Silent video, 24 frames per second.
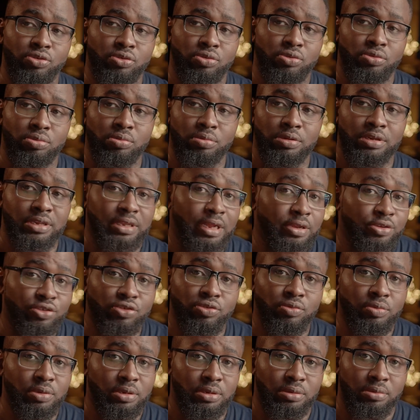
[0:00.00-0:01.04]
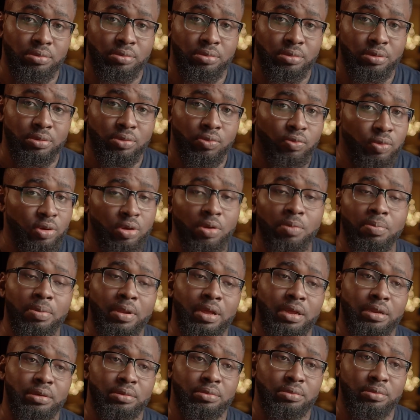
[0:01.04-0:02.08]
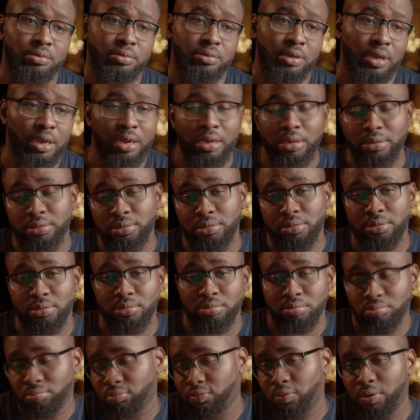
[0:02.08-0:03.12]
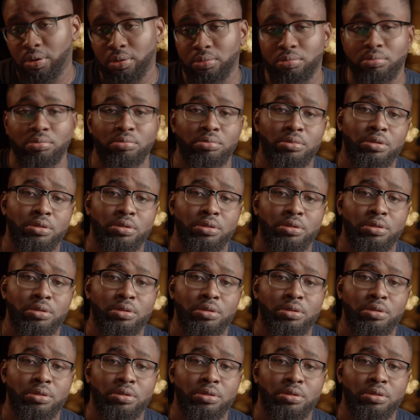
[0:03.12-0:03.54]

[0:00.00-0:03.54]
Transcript: to start shooting with no plan. And, well,